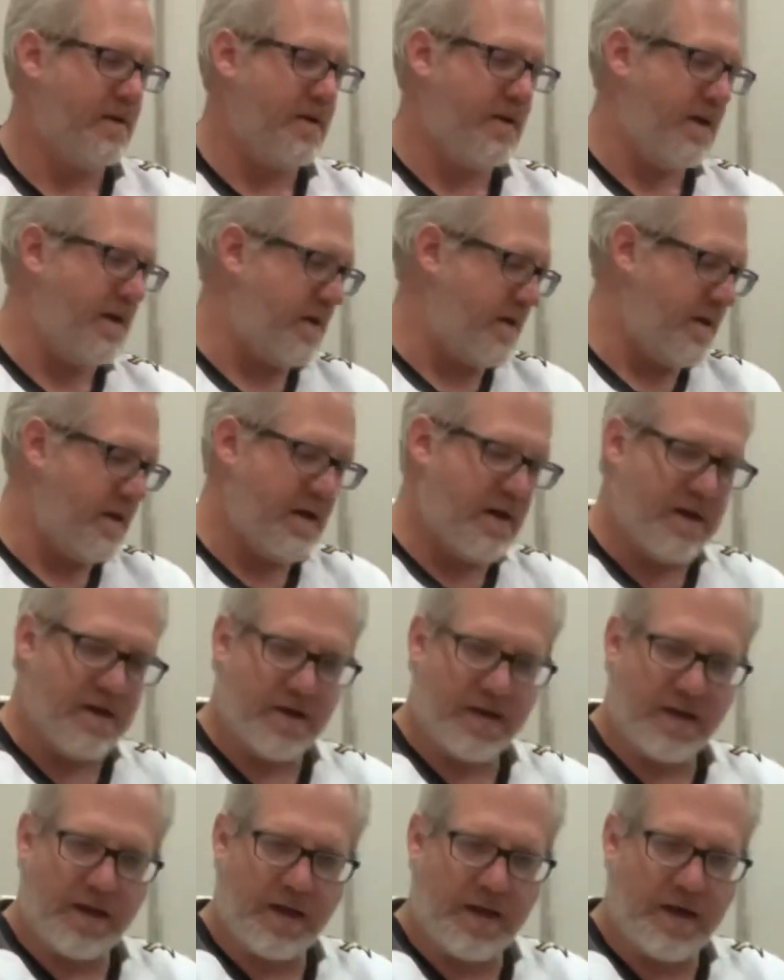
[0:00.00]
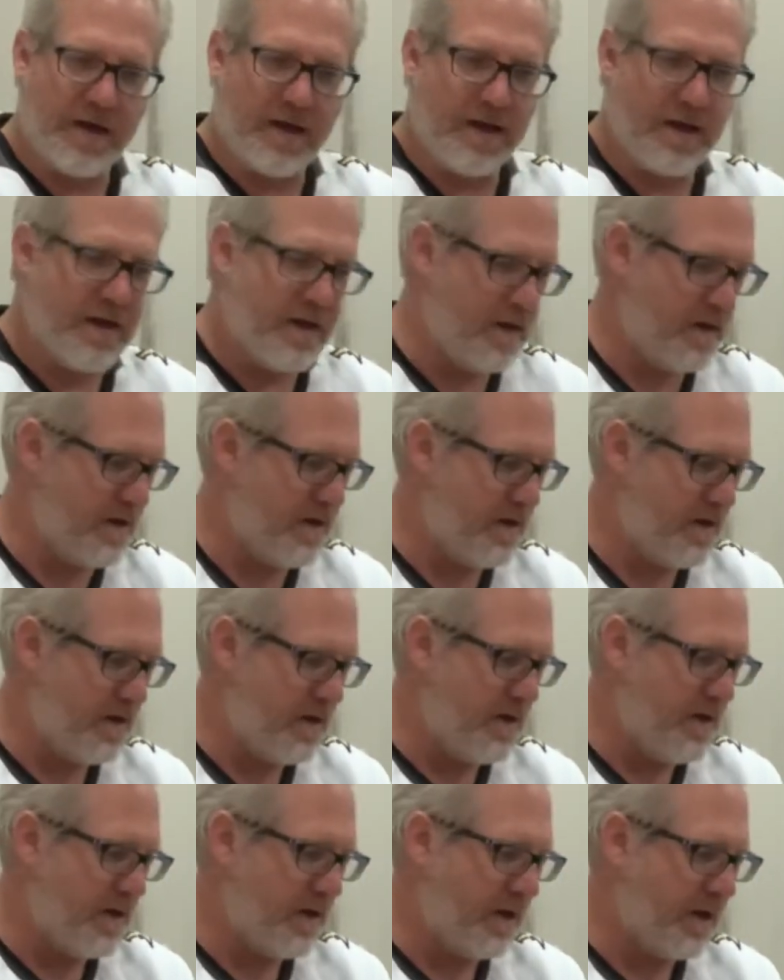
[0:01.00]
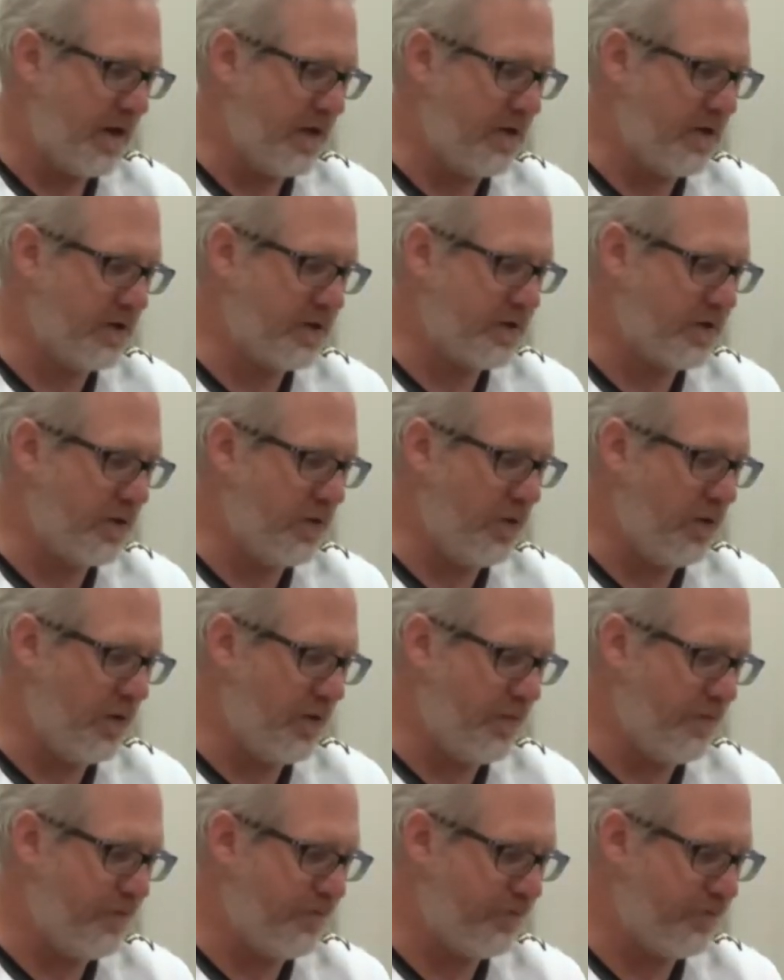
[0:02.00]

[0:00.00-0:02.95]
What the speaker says: And kind of looks cool.